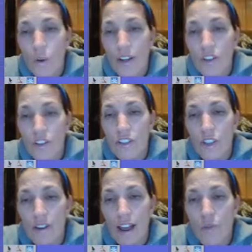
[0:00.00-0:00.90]
wiggle.
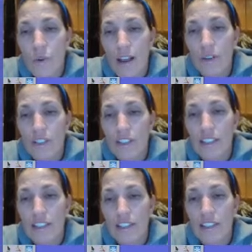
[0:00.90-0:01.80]
So if I have y equals
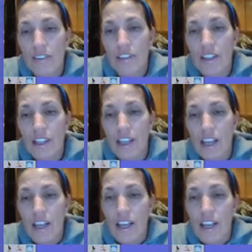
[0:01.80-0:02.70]
x to the 7th,
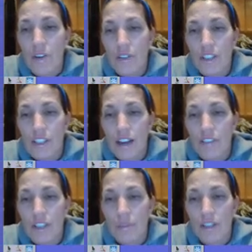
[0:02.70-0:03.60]
it would just have
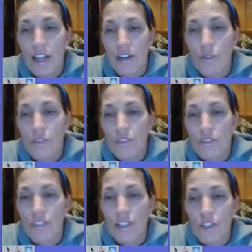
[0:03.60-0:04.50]
something like
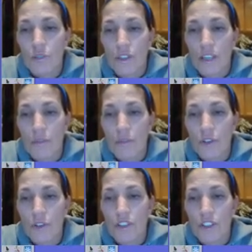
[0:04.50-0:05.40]
this, where it come
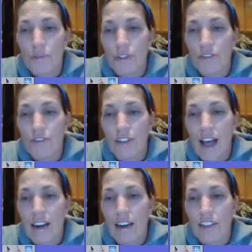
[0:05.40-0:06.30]
through and just be
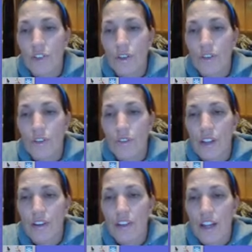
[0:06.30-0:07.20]
flat as it wiggled through
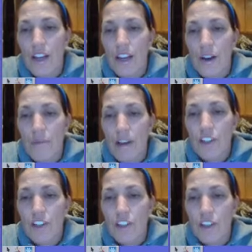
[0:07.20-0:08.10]
there.
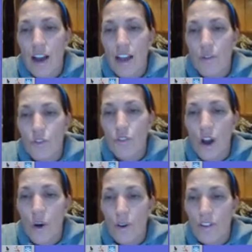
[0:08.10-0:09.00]
Make sure you know how to
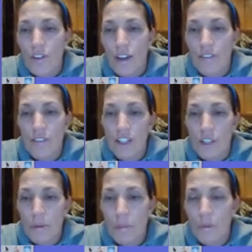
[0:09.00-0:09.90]
draw a wiggle. I have lots
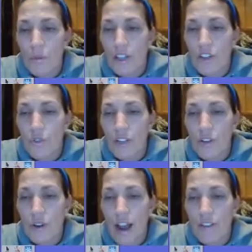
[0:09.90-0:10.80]
of people when they
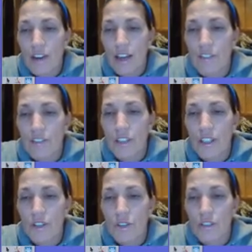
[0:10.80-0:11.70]
graph kind of do
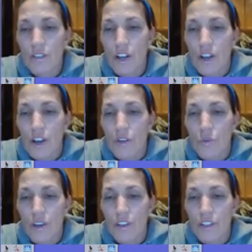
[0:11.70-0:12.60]
this sort of
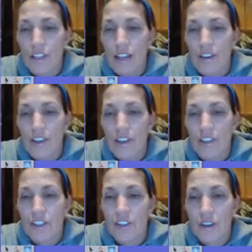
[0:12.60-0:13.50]
wiggle thing down
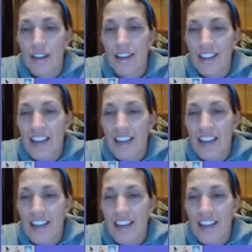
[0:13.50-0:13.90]
here and try to,